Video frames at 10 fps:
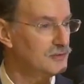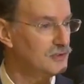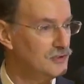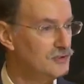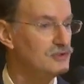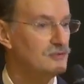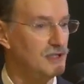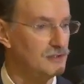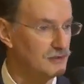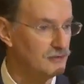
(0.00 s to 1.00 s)
Huge
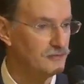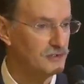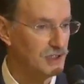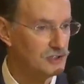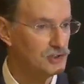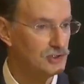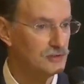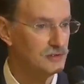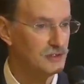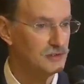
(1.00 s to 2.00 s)
amount of
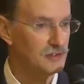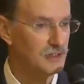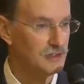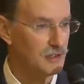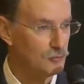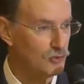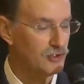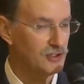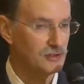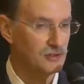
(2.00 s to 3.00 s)
attention and
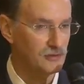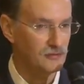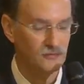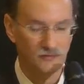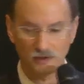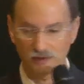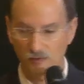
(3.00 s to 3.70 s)
outpouring of uh,